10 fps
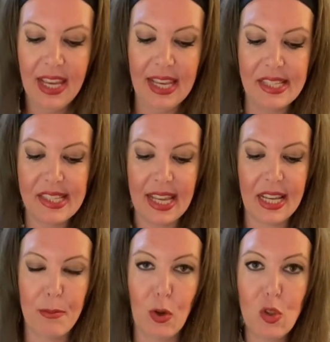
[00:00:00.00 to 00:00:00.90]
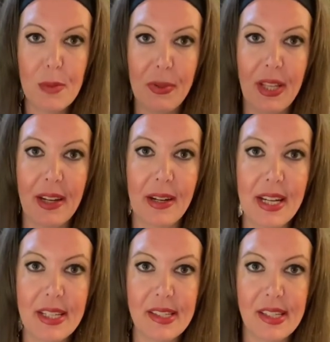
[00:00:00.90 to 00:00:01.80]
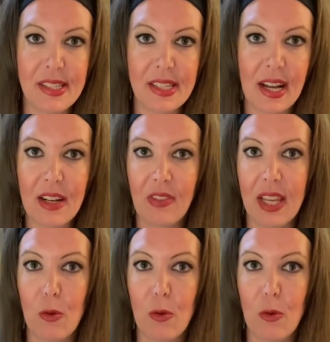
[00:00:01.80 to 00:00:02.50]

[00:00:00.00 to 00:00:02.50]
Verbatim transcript: it's like in multiple areas it's kind of like